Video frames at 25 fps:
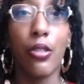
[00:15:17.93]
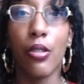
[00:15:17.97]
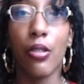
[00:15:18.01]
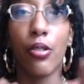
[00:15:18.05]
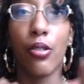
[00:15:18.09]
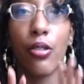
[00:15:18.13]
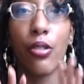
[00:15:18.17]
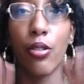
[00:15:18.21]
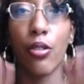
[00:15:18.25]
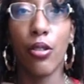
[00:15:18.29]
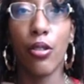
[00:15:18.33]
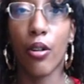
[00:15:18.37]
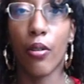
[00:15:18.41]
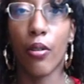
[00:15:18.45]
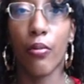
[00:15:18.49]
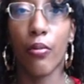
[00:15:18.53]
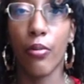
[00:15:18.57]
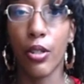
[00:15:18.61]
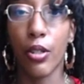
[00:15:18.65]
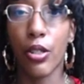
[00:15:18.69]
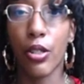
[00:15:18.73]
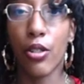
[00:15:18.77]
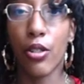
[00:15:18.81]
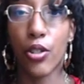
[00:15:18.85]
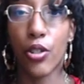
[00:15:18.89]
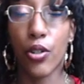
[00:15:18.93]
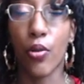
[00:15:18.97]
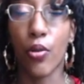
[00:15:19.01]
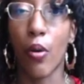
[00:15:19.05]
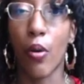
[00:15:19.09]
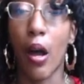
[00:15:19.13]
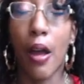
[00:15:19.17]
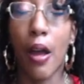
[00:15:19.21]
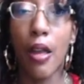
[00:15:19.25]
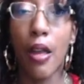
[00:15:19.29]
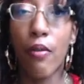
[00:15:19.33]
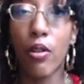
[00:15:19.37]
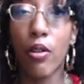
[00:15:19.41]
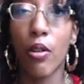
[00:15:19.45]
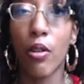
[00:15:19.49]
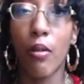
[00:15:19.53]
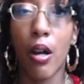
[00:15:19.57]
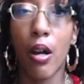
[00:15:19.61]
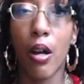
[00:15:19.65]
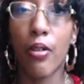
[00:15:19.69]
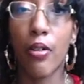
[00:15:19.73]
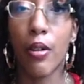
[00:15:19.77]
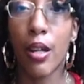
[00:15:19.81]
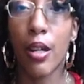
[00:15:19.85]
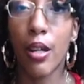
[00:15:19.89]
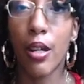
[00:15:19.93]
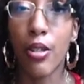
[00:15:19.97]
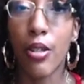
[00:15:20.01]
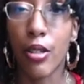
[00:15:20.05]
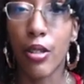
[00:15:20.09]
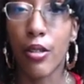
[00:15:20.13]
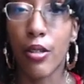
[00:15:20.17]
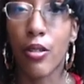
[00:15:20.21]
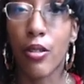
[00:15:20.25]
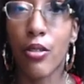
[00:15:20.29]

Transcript: This is no, this is true. I even know other Asians.